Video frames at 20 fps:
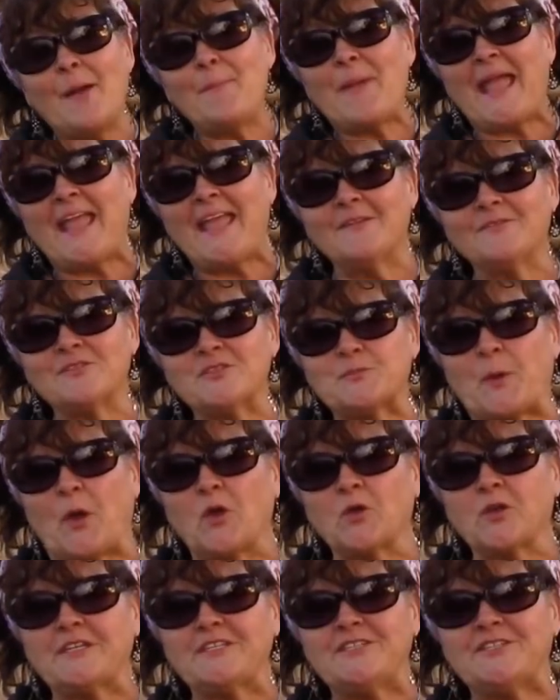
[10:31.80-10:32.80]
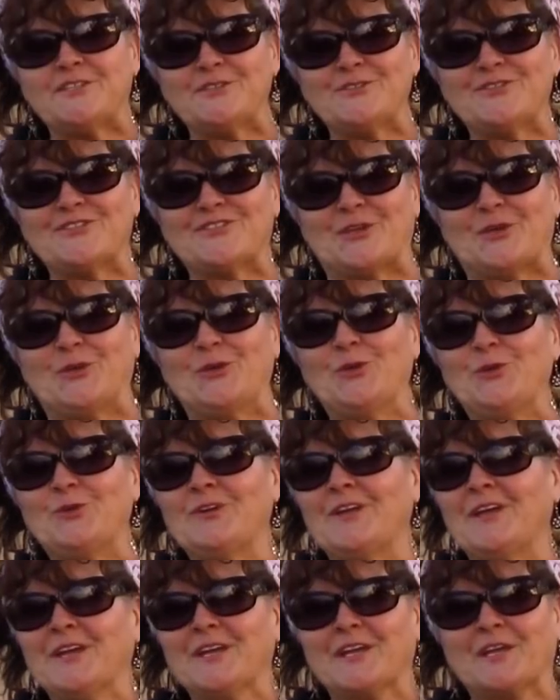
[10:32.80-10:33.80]
may have spoken too
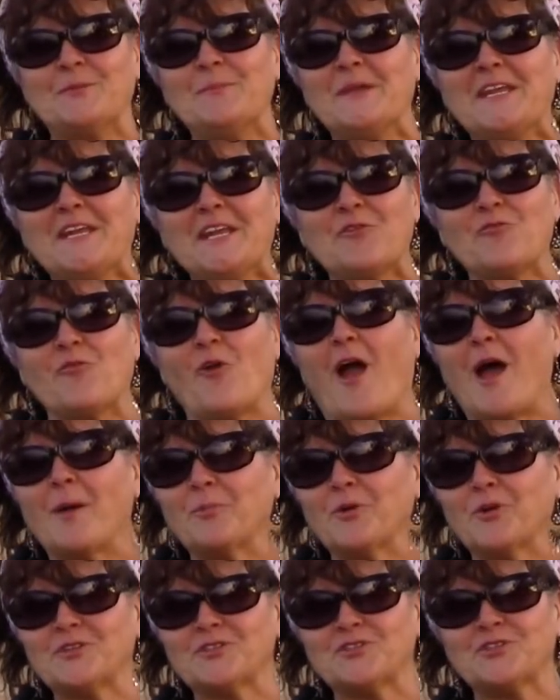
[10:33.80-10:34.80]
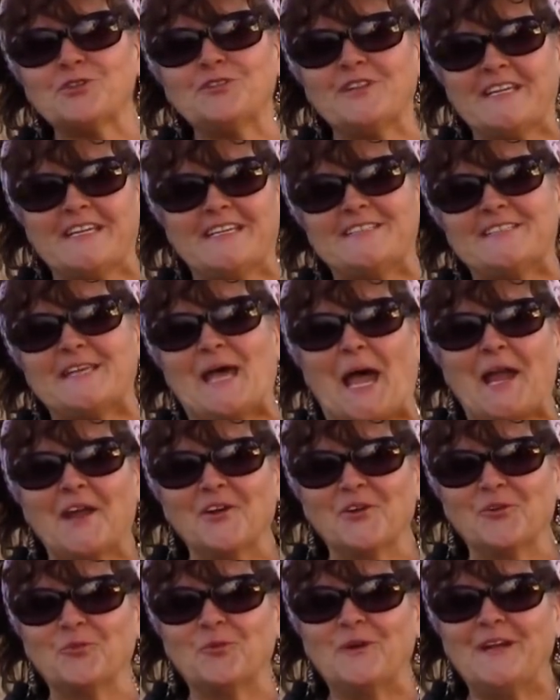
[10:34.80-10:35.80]
soon, committing Robert to the
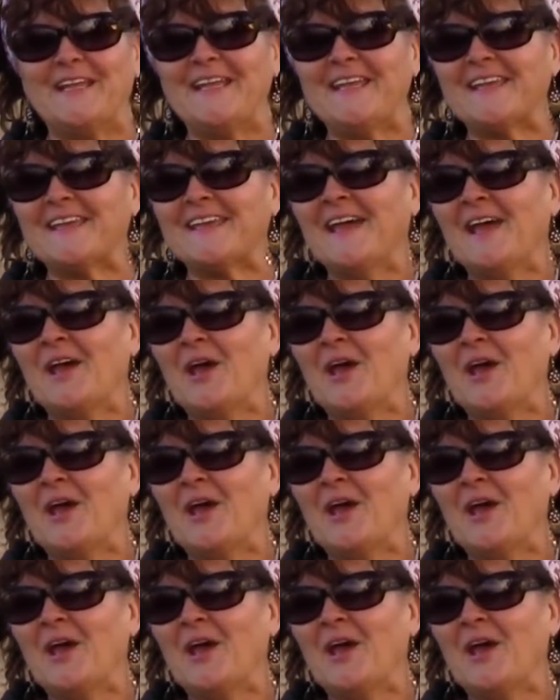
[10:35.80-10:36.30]
entire week.